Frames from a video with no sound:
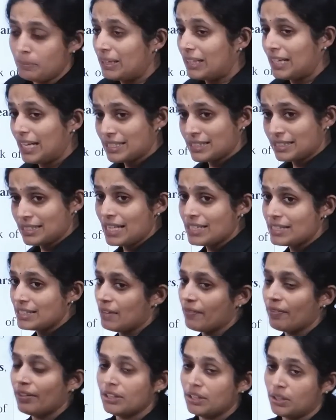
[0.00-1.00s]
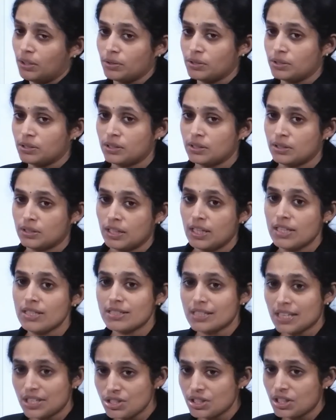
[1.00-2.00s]
but less than 7 years, in
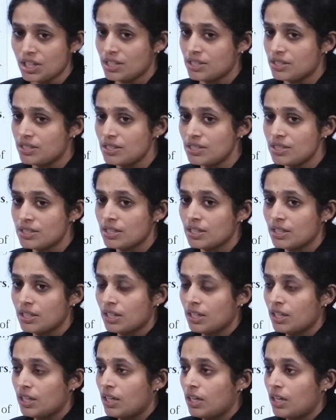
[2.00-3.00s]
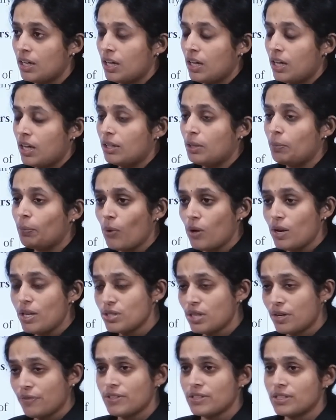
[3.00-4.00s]
such cases the
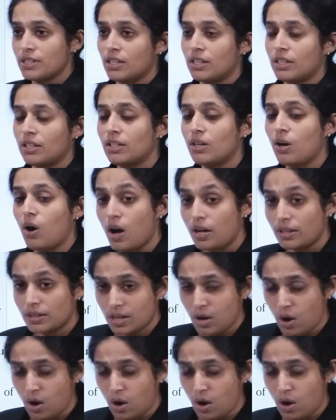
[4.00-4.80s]
police officer or the